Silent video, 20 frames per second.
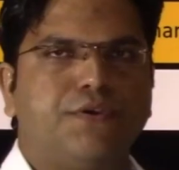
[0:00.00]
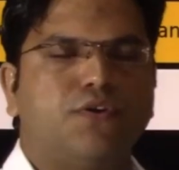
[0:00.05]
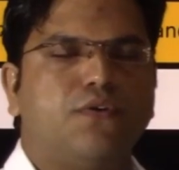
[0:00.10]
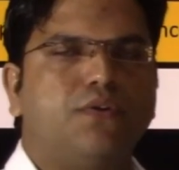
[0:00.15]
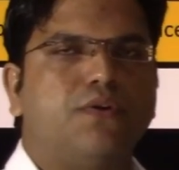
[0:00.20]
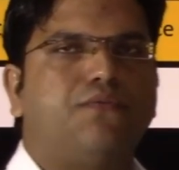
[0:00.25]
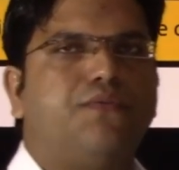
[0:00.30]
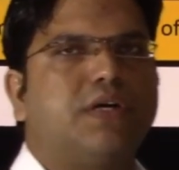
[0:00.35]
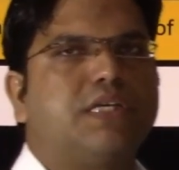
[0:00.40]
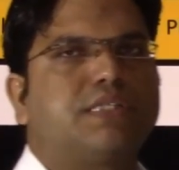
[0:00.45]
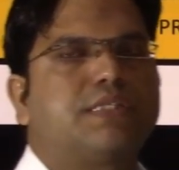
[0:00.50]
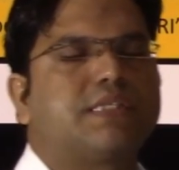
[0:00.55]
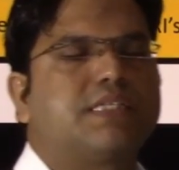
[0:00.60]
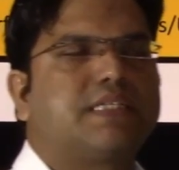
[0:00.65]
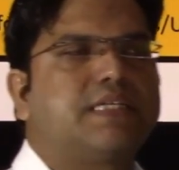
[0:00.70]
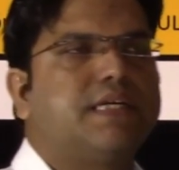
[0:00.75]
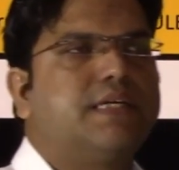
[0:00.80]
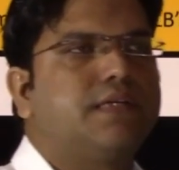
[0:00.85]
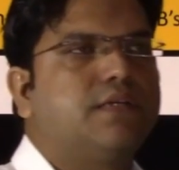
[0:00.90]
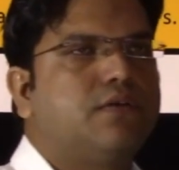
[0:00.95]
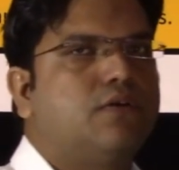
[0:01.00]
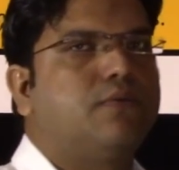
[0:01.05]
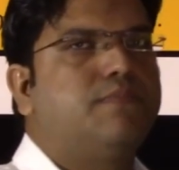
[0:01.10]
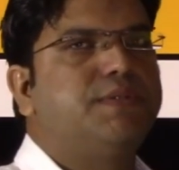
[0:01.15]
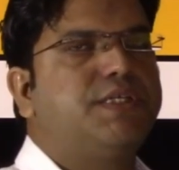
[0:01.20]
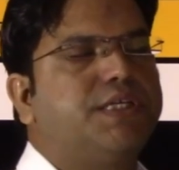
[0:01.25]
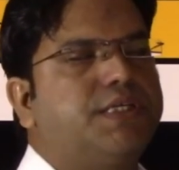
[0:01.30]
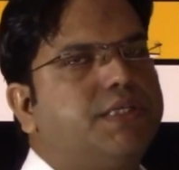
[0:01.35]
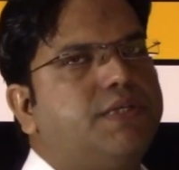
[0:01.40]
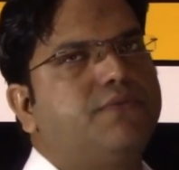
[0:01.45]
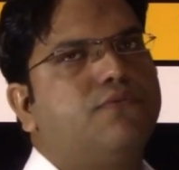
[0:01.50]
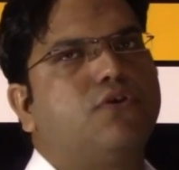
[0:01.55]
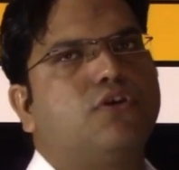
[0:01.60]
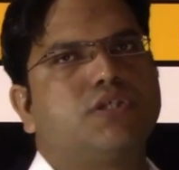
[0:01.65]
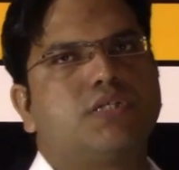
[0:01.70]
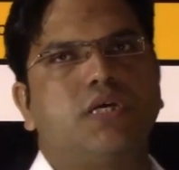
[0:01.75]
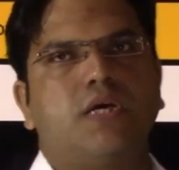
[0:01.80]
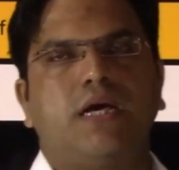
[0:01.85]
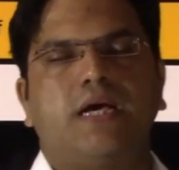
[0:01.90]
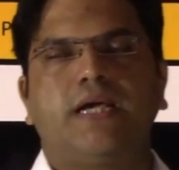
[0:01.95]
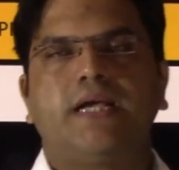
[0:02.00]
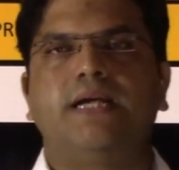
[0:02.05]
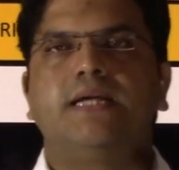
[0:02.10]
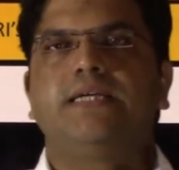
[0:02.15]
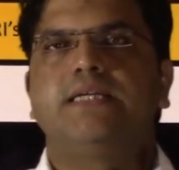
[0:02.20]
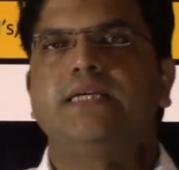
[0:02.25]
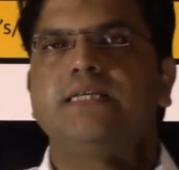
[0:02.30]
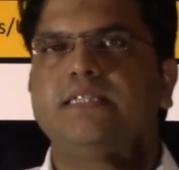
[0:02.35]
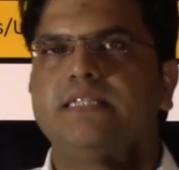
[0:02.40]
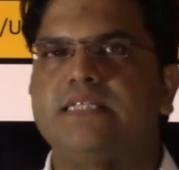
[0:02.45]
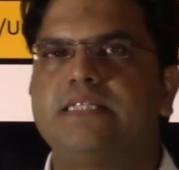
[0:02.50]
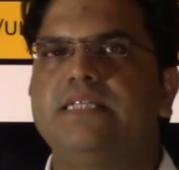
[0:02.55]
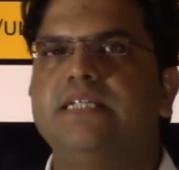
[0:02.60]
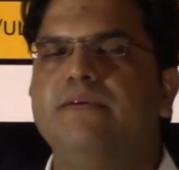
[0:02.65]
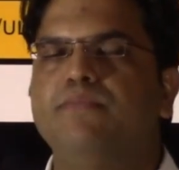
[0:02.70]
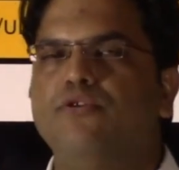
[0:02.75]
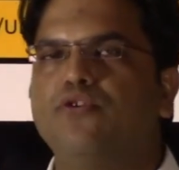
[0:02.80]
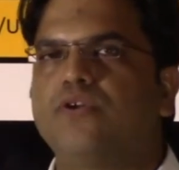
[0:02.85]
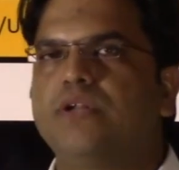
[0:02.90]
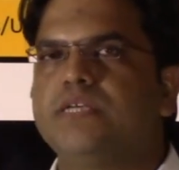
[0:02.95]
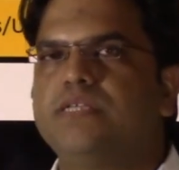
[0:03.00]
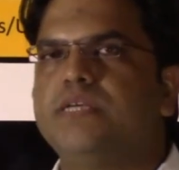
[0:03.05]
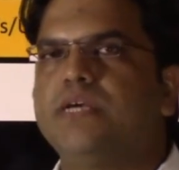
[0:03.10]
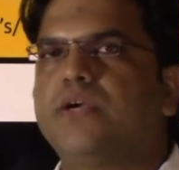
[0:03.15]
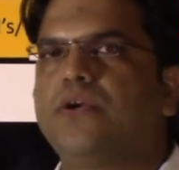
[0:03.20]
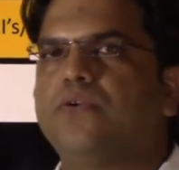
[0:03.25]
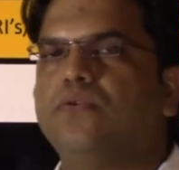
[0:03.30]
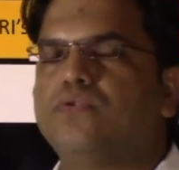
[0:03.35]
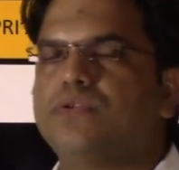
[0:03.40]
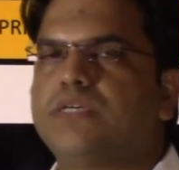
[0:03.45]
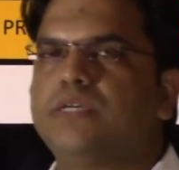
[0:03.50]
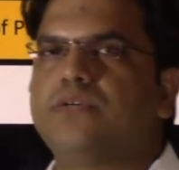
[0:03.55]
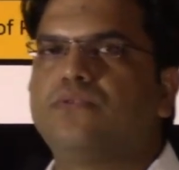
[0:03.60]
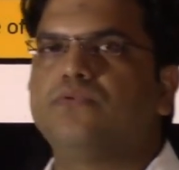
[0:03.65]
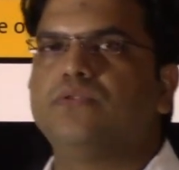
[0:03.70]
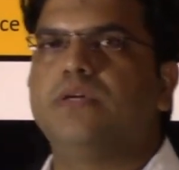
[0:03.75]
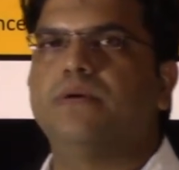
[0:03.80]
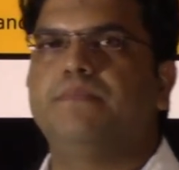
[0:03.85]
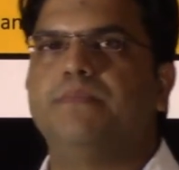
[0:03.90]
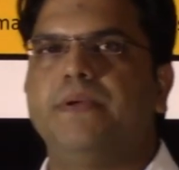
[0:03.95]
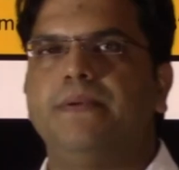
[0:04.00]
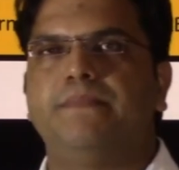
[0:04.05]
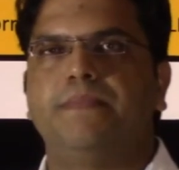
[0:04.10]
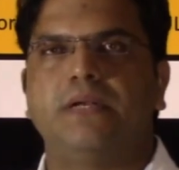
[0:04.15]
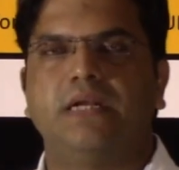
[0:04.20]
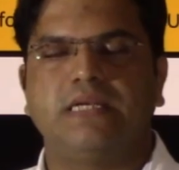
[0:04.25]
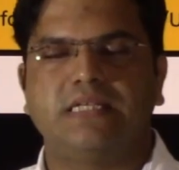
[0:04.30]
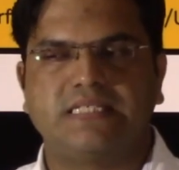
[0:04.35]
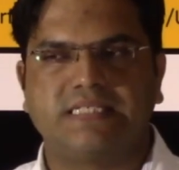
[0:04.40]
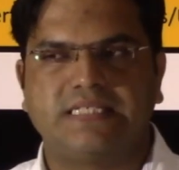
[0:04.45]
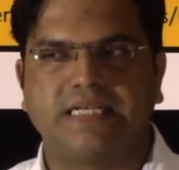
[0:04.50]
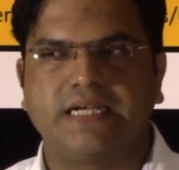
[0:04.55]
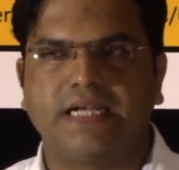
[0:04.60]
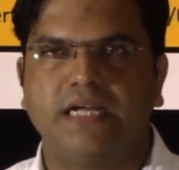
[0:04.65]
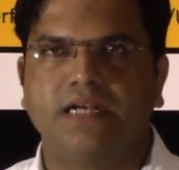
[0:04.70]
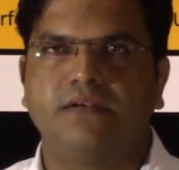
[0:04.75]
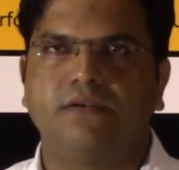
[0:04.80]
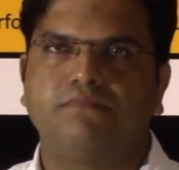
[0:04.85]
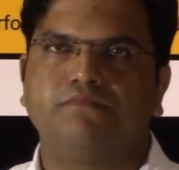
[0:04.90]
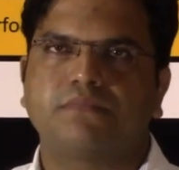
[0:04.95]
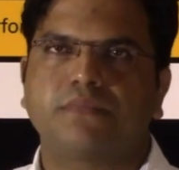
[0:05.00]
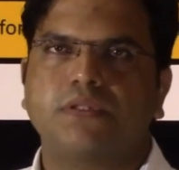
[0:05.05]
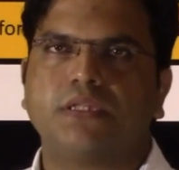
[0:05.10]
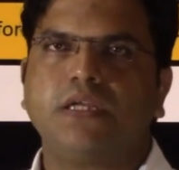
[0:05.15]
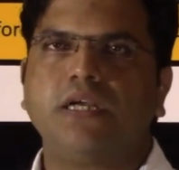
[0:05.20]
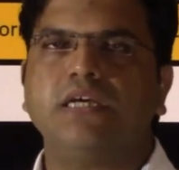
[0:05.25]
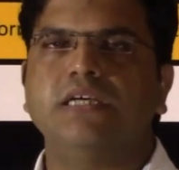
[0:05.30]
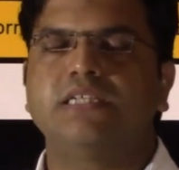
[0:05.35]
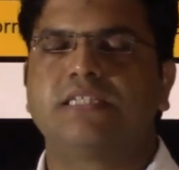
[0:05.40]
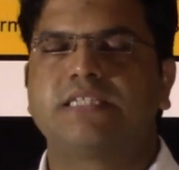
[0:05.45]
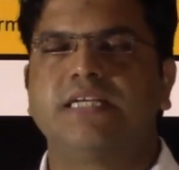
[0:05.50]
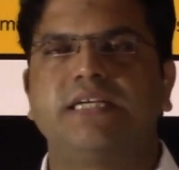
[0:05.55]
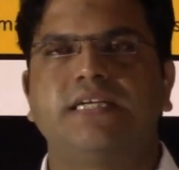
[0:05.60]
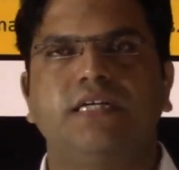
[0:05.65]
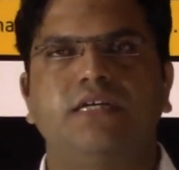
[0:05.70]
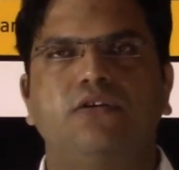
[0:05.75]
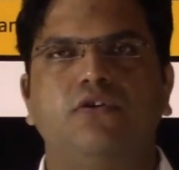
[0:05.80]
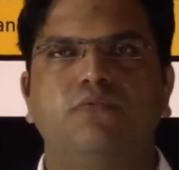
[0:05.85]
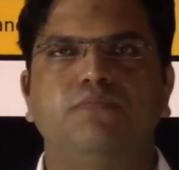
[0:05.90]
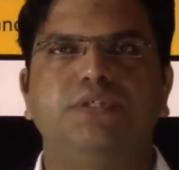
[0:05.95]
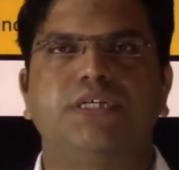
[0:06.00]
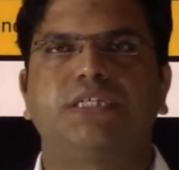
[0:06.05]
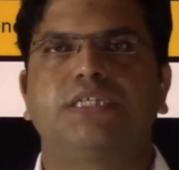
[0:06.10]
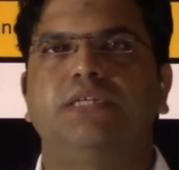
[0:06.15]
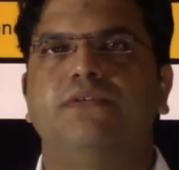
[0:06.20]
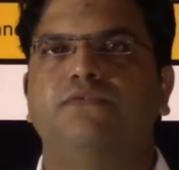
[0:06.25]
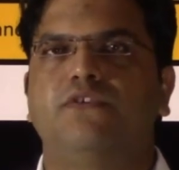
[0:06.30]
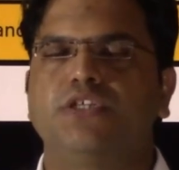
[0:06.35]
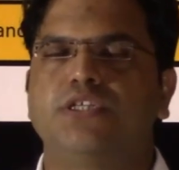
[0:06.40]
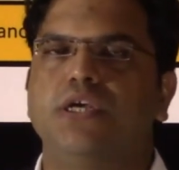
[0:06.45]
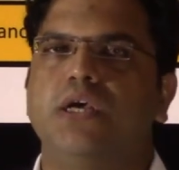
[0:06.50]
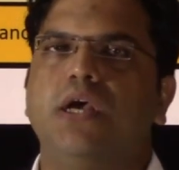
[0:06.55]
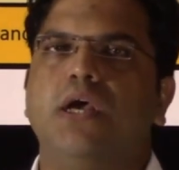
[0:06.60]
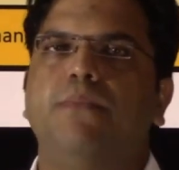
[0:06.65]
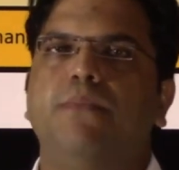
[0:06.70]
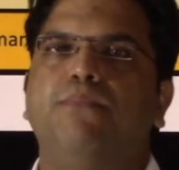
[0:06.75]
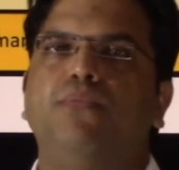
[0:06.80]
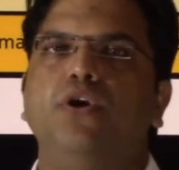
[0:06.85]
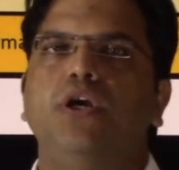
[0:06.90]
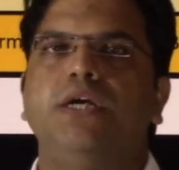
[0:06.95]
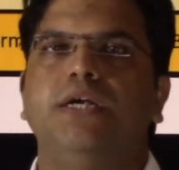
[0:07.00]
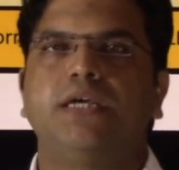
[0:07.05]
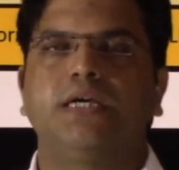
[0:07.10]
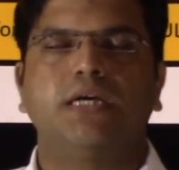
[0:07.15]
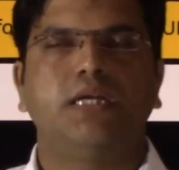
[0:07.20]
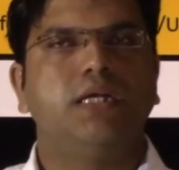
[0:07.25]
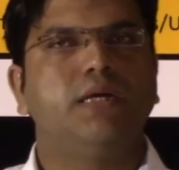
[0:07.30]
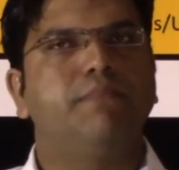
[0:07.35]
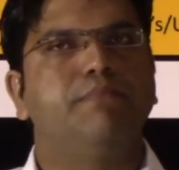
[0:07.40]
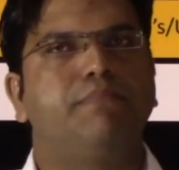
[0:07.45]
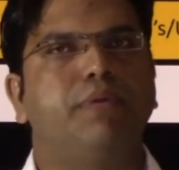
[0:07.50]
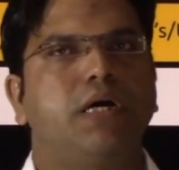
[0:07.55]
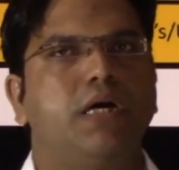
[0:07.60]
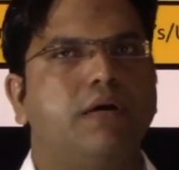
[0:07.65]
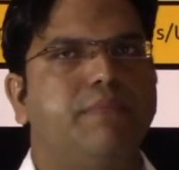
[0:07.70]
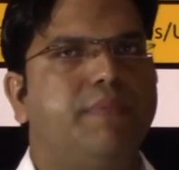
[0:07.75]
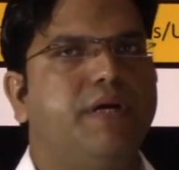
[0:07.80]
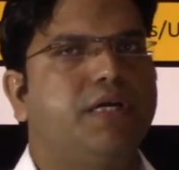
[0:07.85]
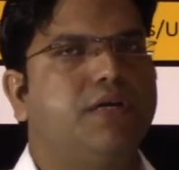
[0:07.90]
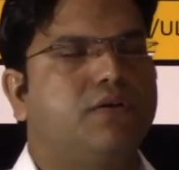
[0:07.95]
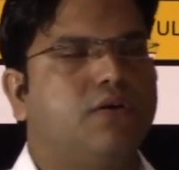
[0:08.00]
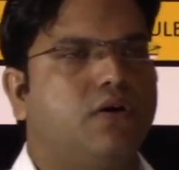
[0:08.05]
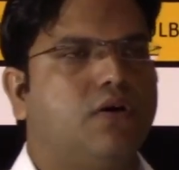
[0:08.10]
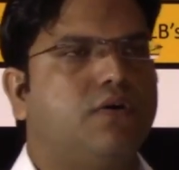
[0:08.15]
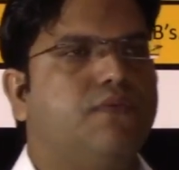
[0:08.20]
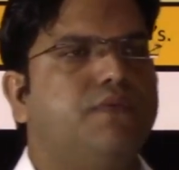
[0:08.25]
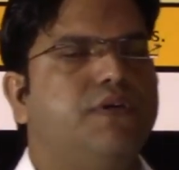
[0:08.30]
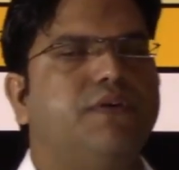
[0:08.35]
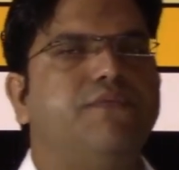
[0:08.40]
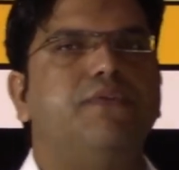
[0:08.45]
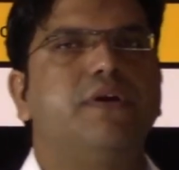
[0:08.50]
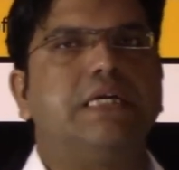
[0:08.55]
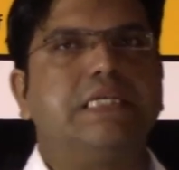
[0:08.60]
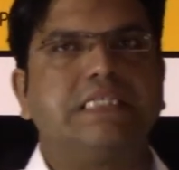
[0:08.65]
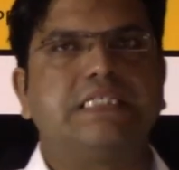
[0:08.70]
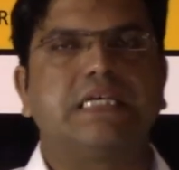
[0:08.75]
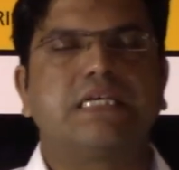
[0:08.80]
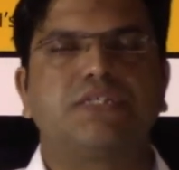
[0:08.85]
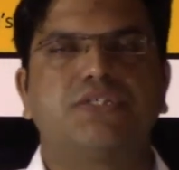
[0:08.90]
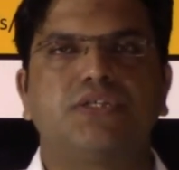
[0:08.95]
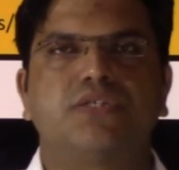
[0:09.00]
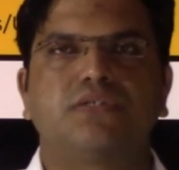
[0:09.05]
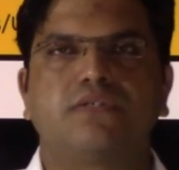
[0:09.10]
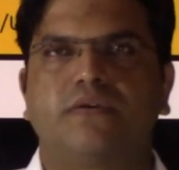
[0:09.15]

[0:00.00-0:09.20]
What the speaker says: So the first stated objective was getting this democracy closer to the people, and second stated objective was political empowerment of different sections